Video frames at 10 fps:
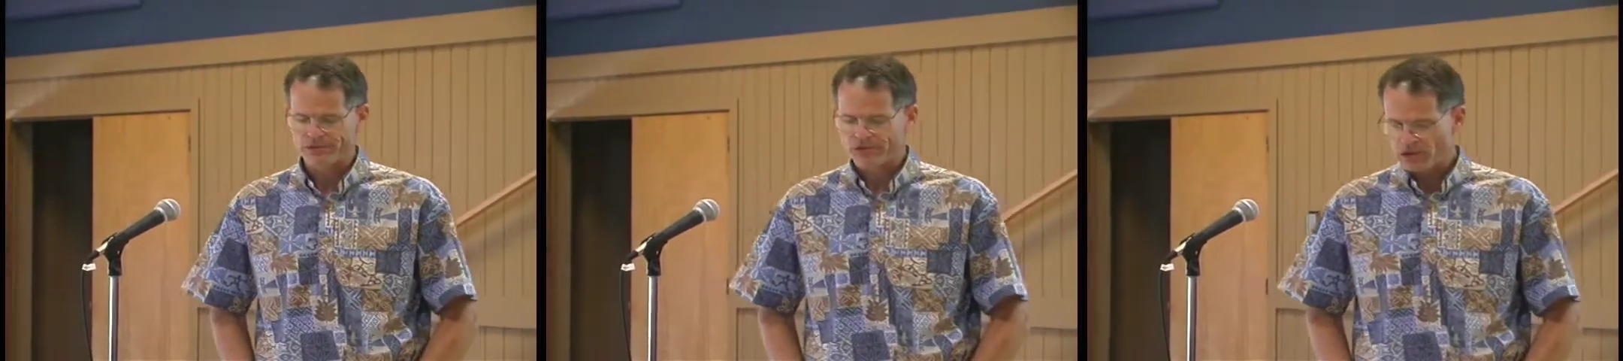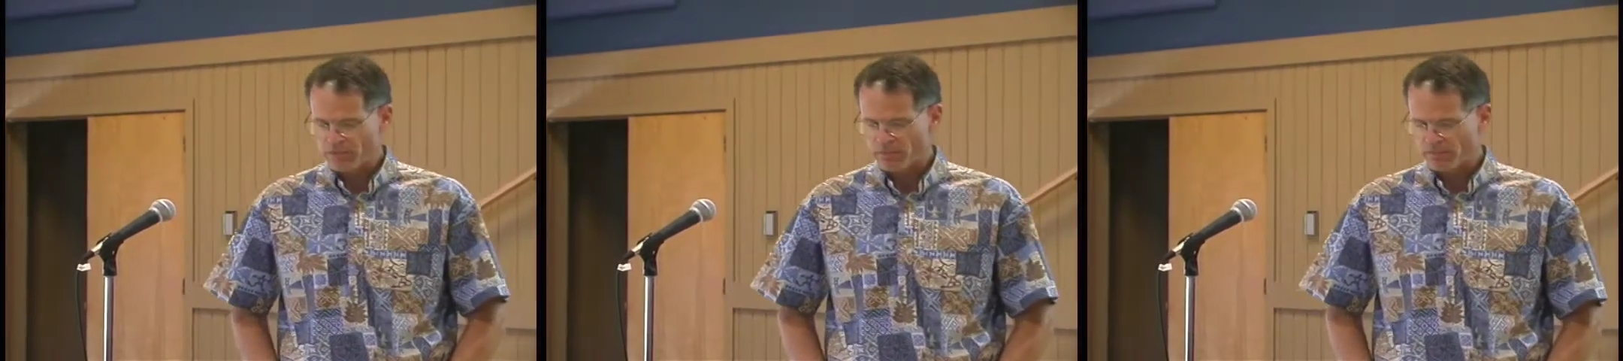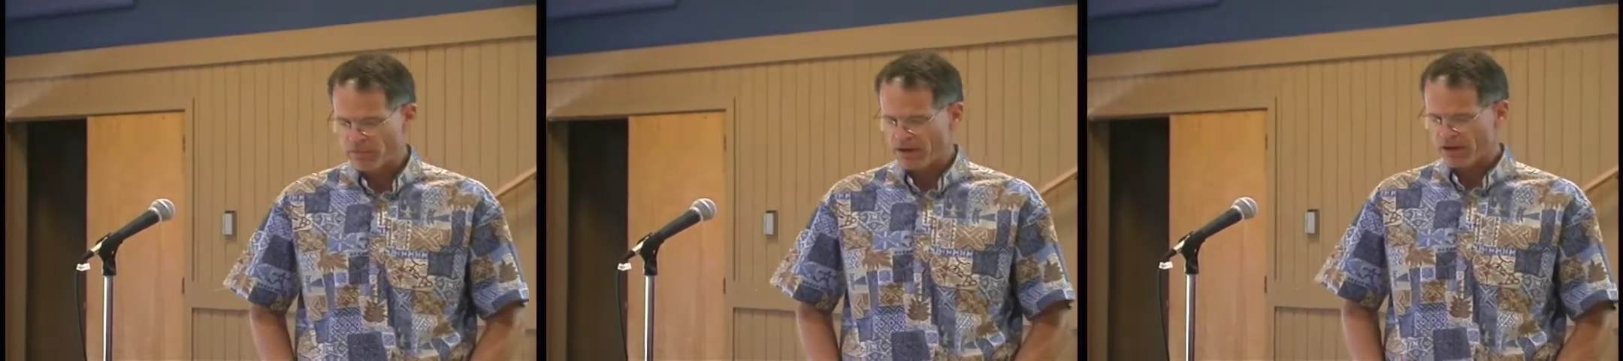treatment
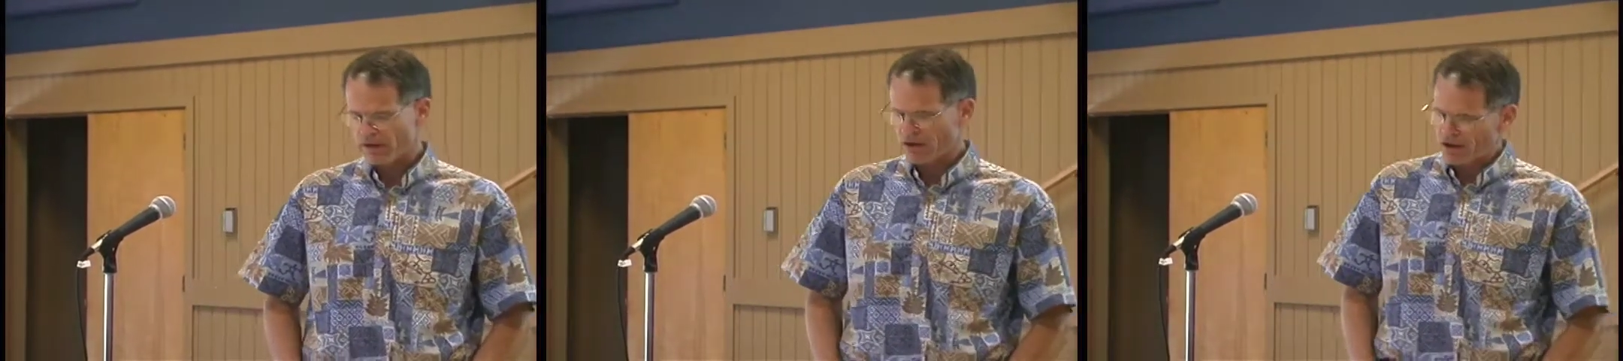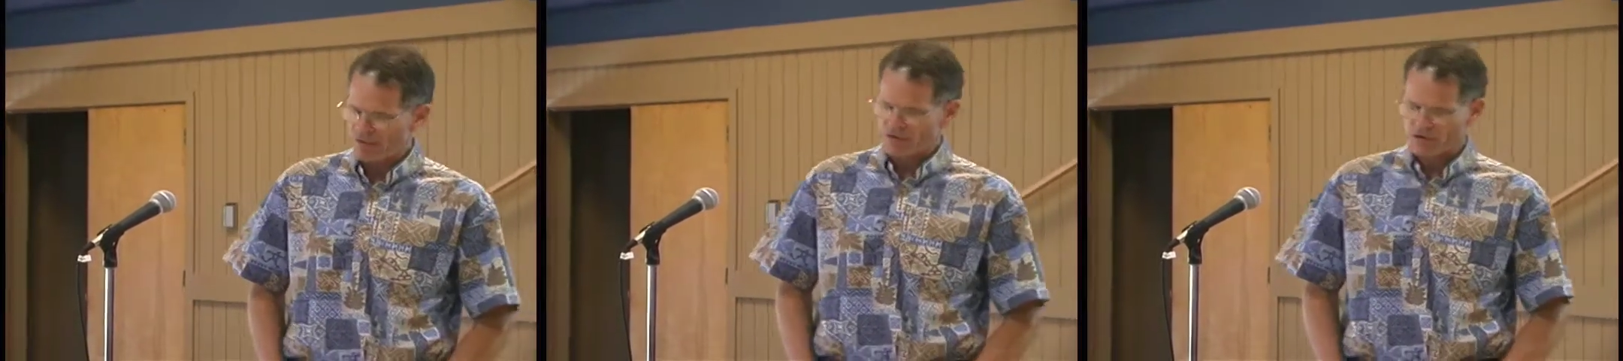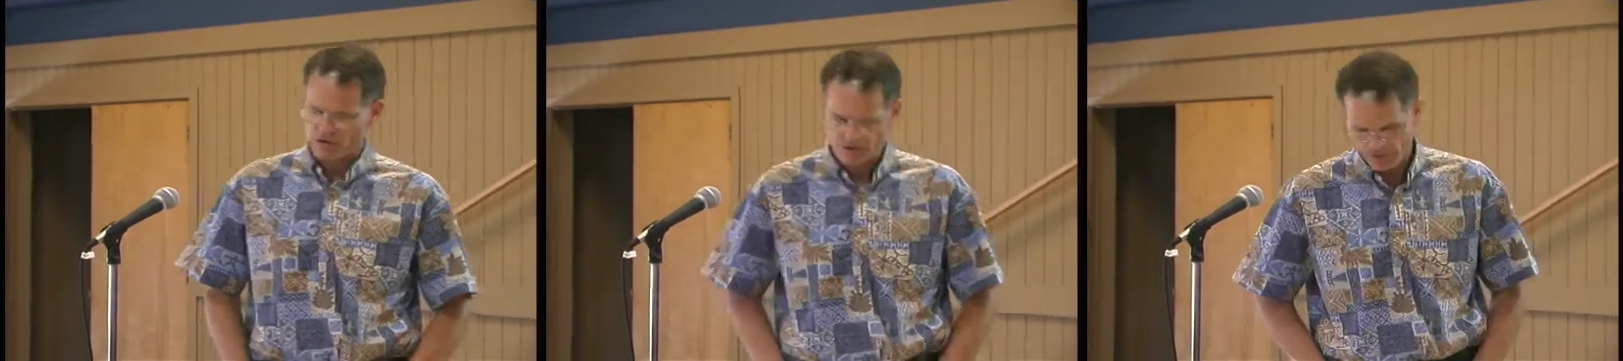of
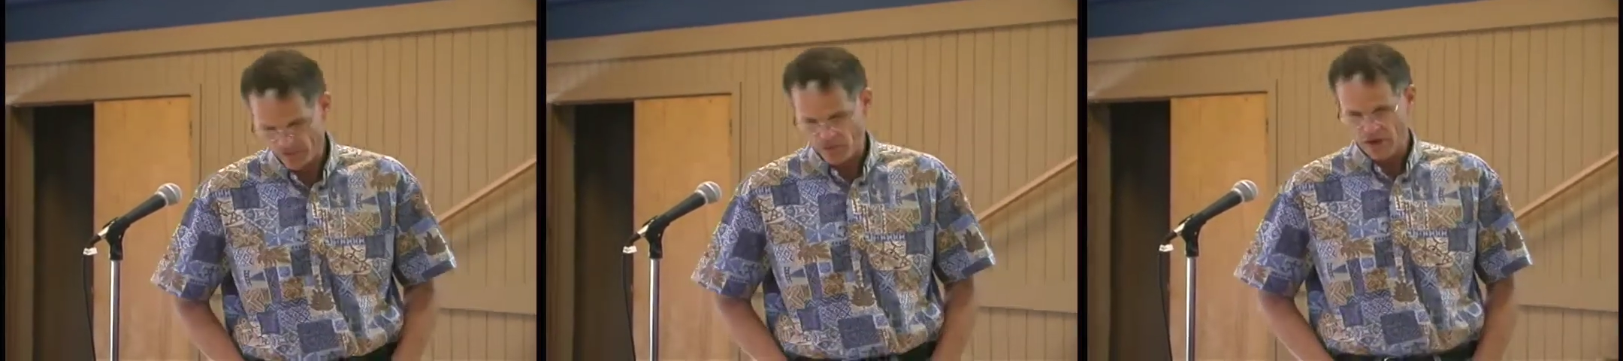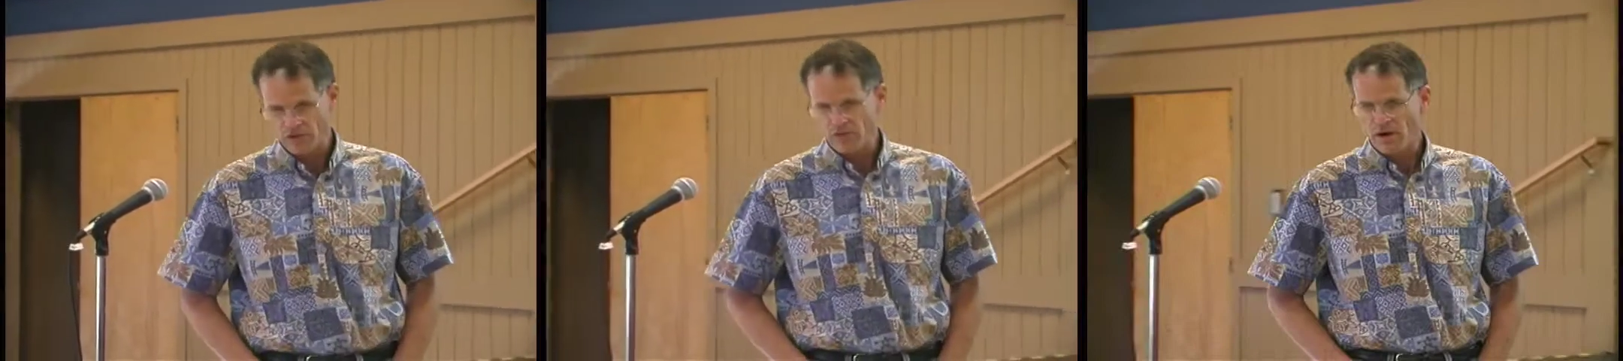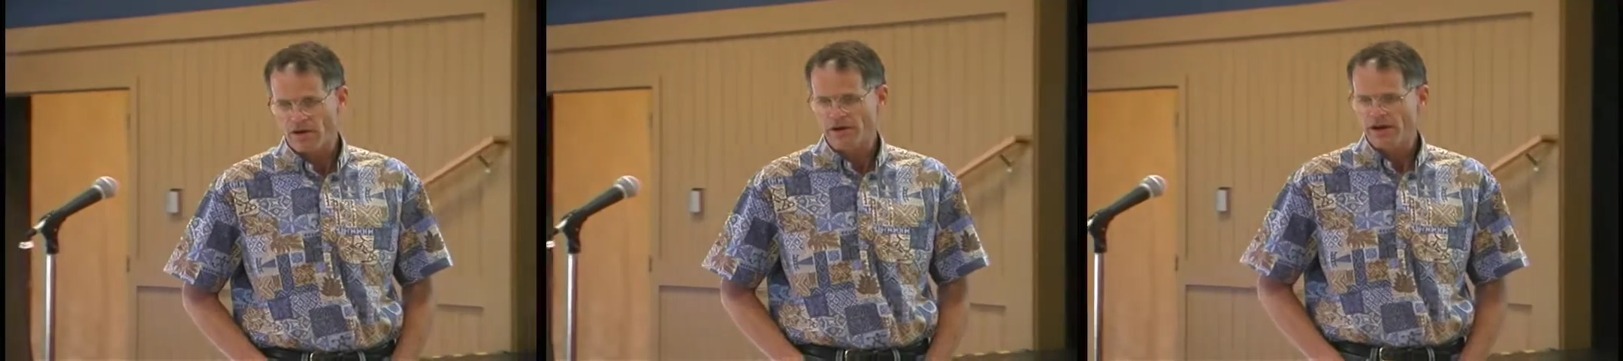the
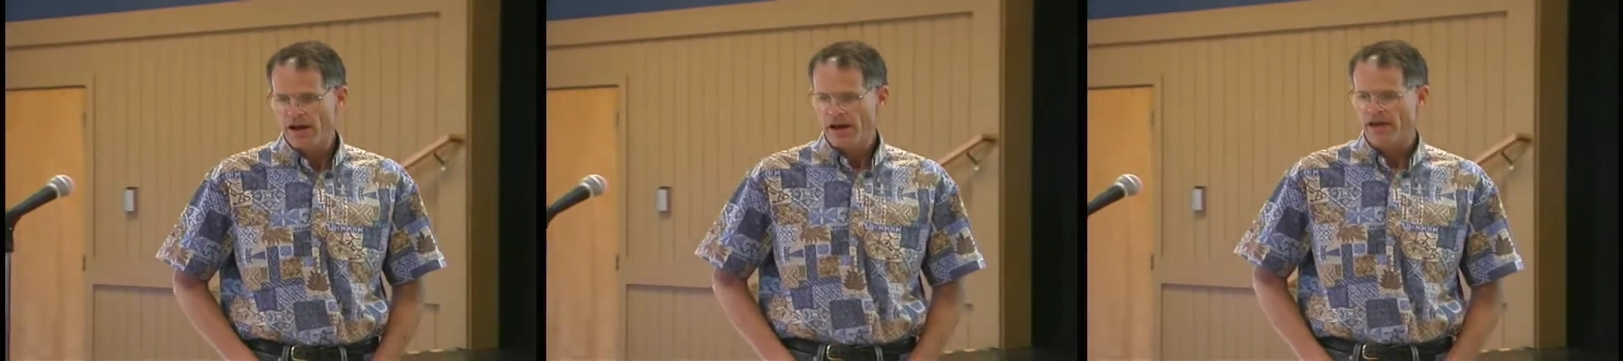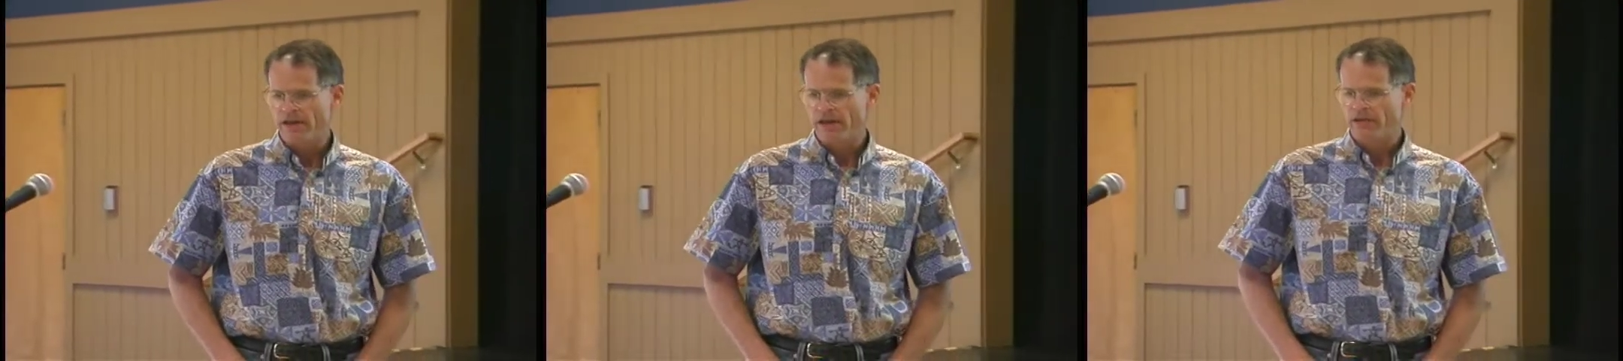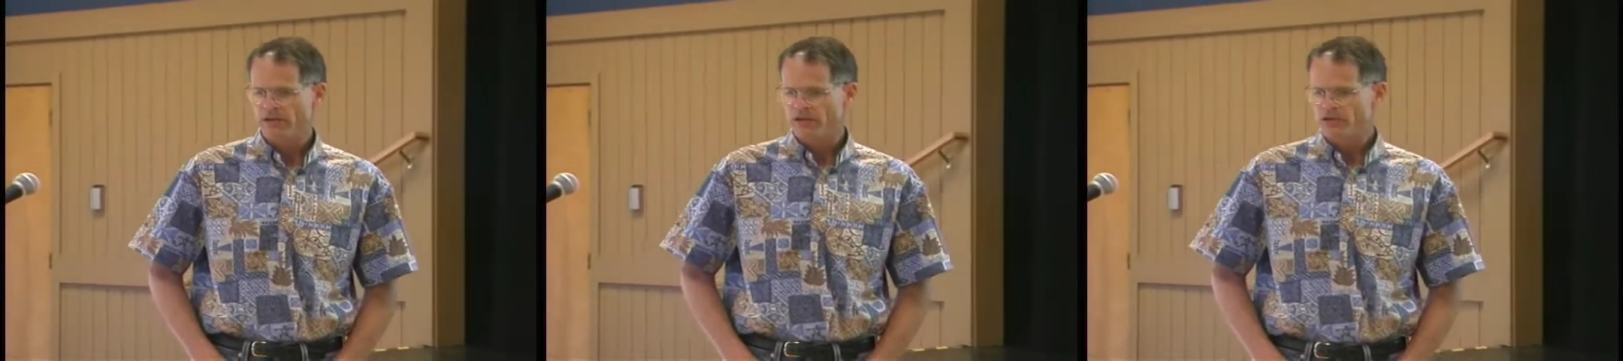wastewater, and
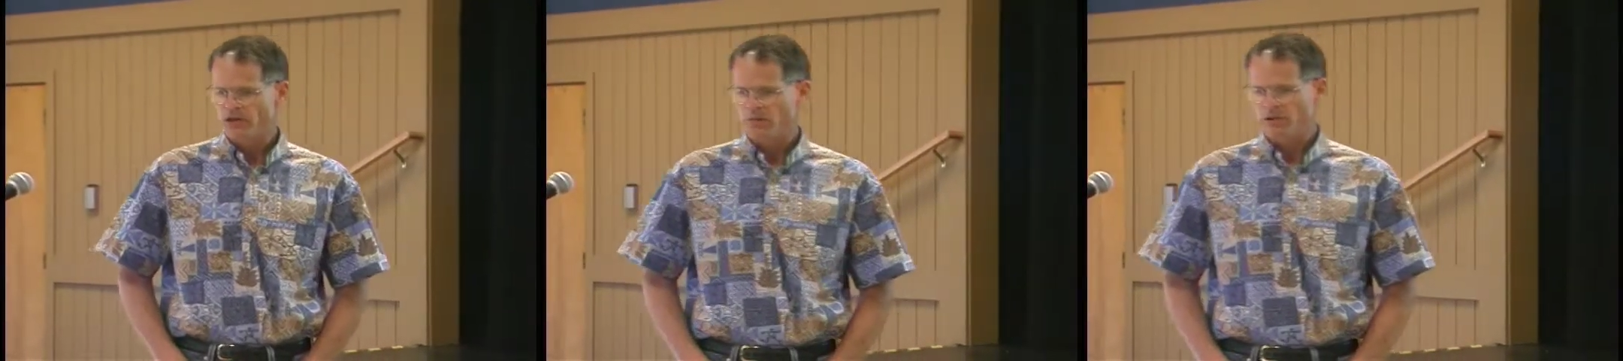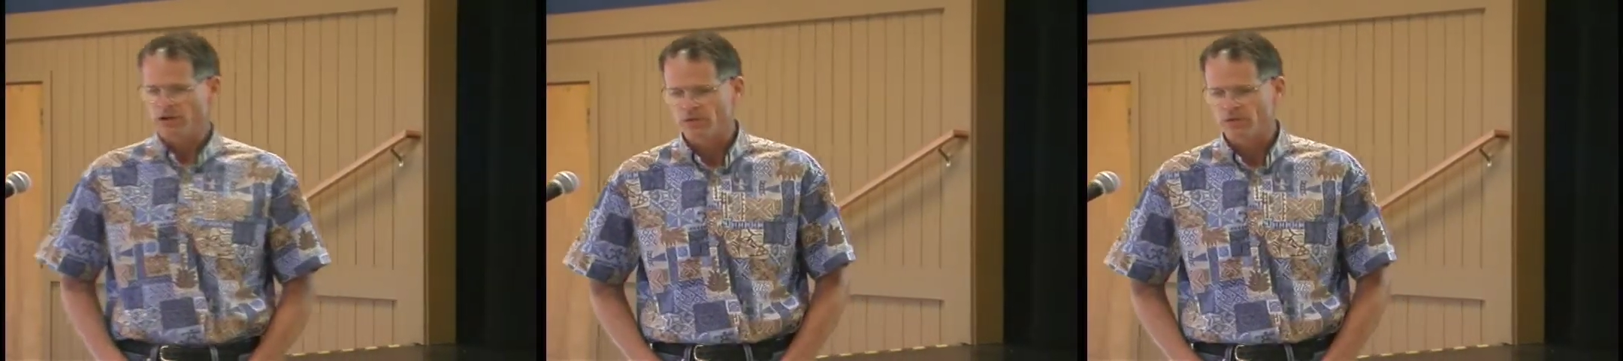then treatment and